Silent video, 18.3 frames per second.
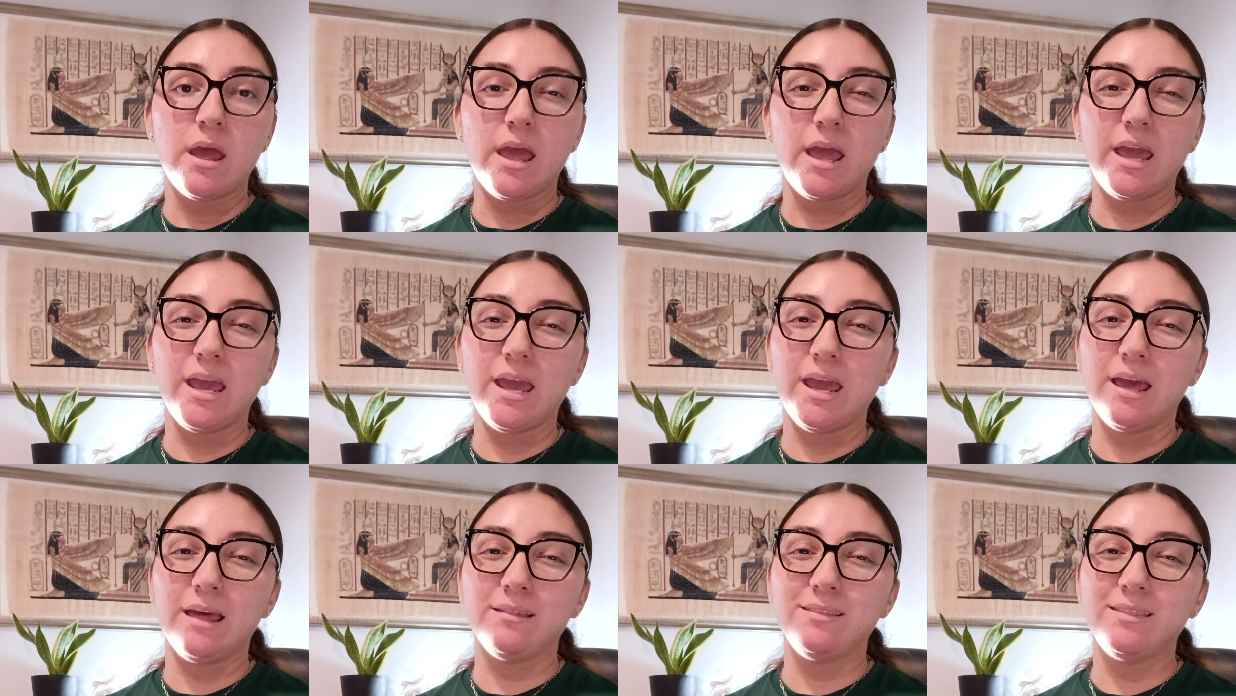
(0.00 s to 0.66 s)

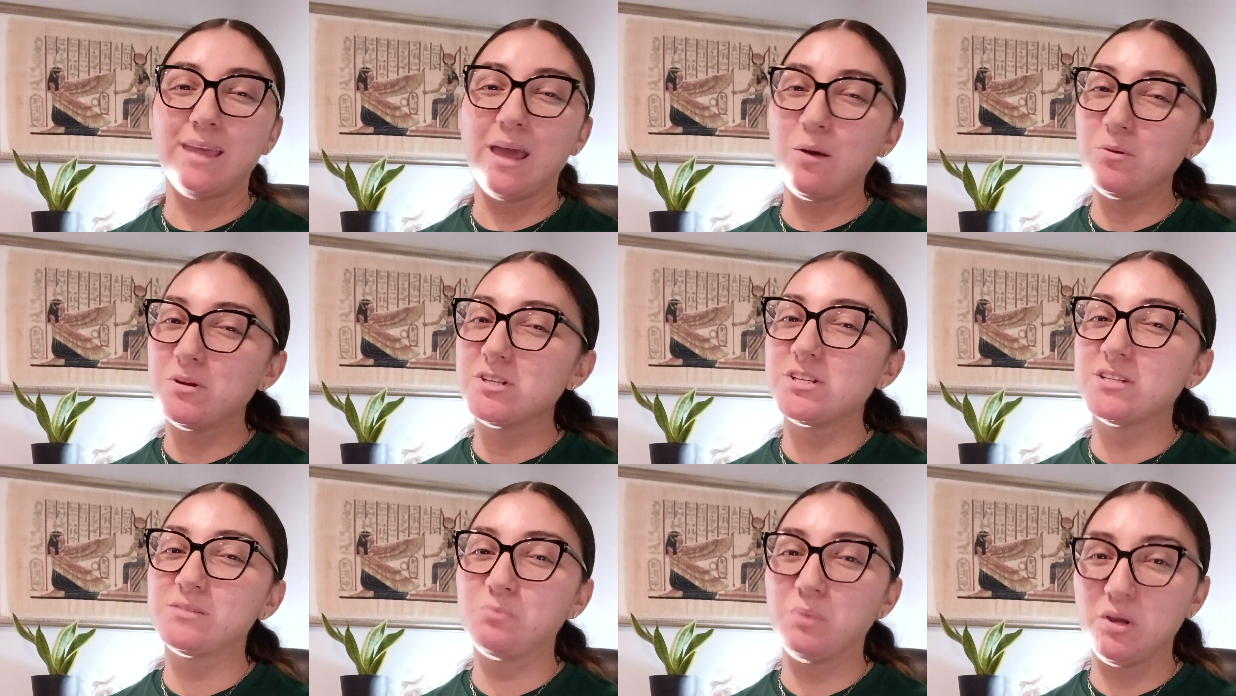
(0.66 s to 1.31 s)
And that would
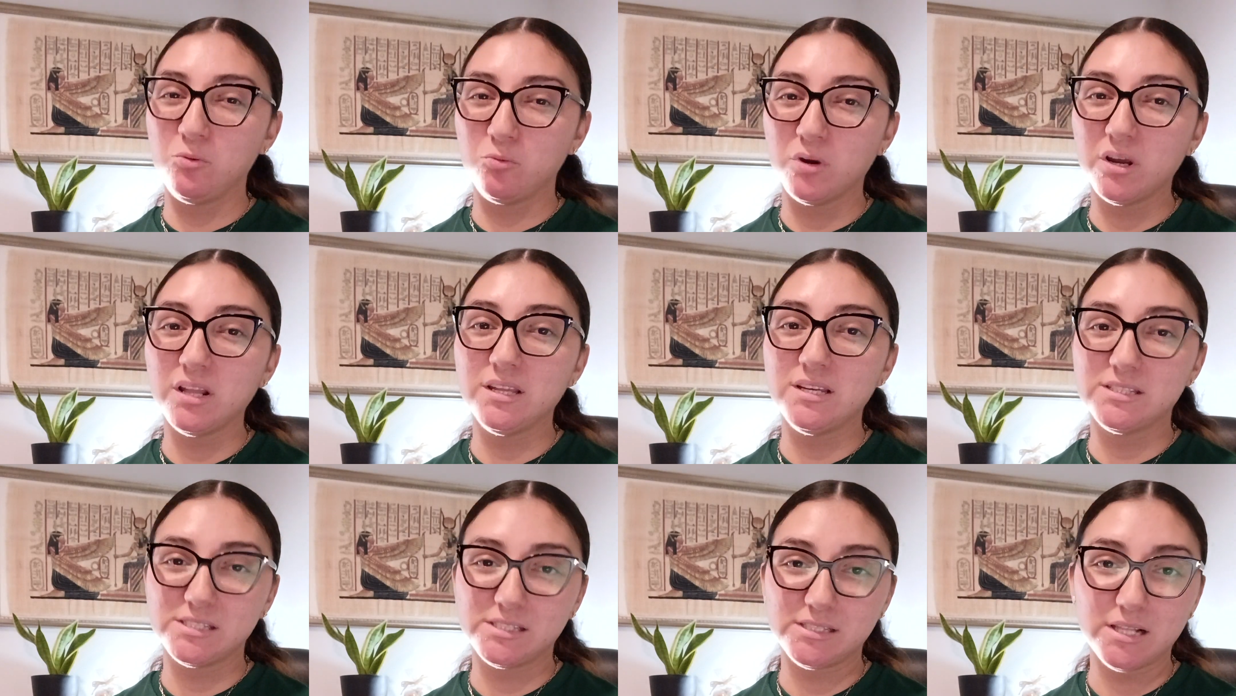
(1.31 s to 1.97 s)
just be
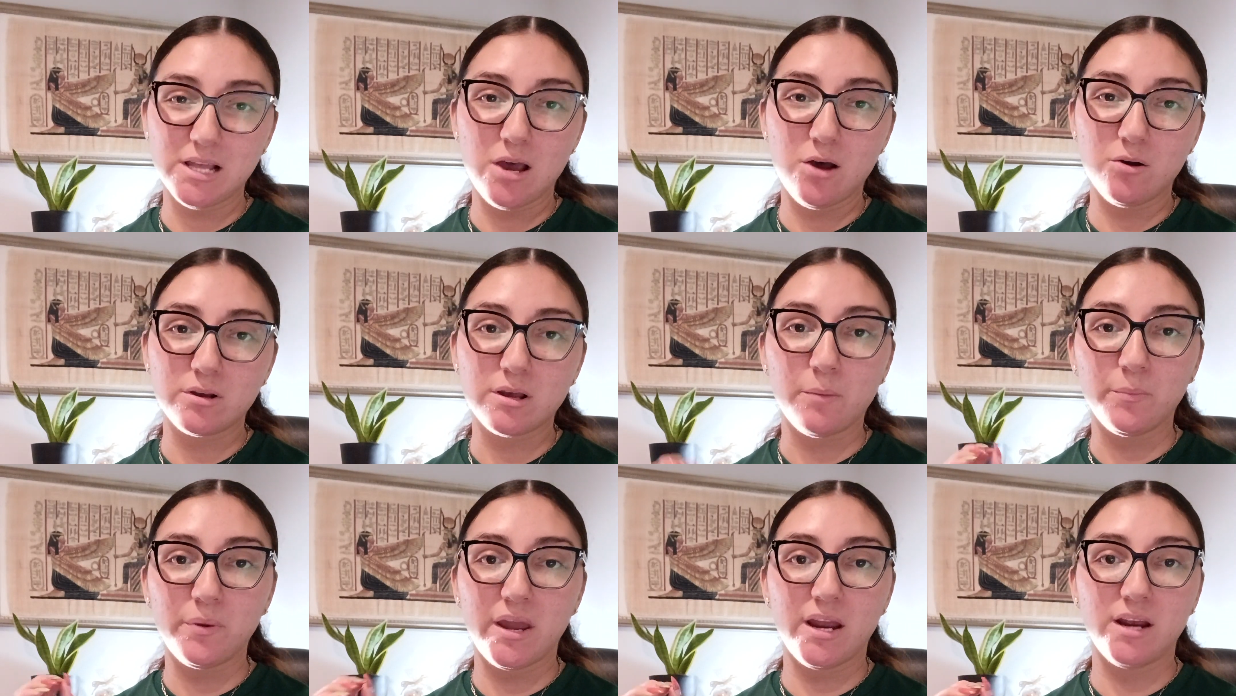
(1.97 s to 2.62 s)
really slow
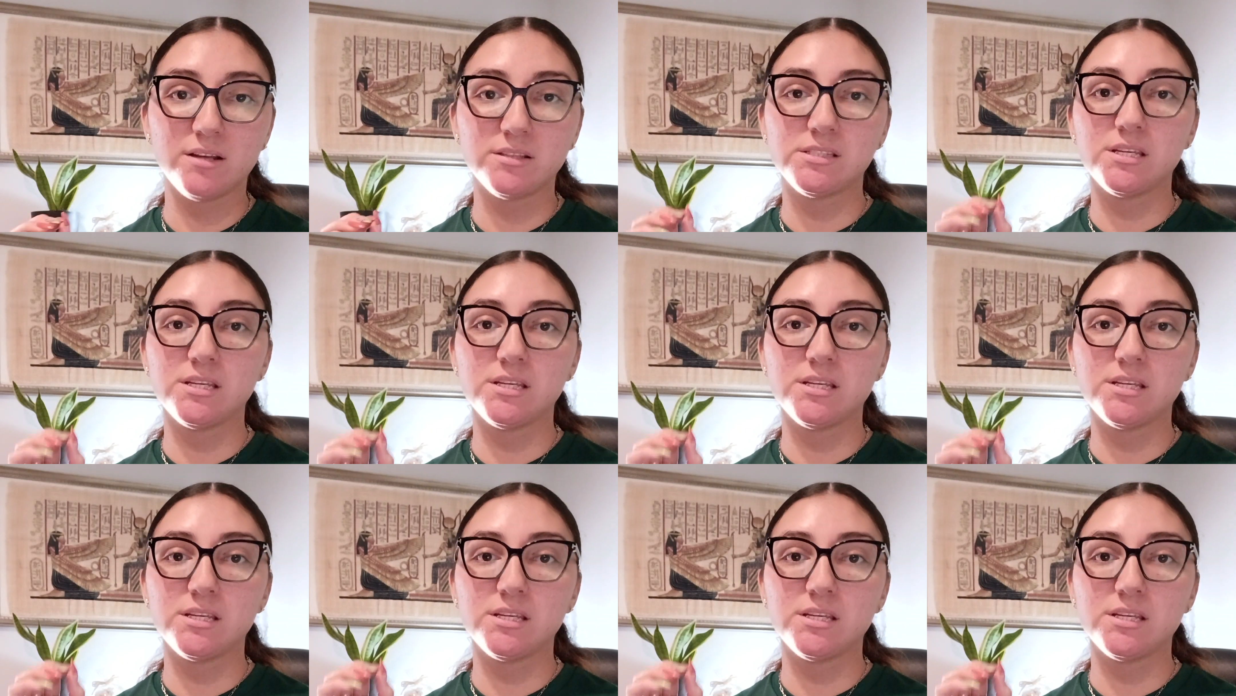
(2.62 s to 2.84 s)
compared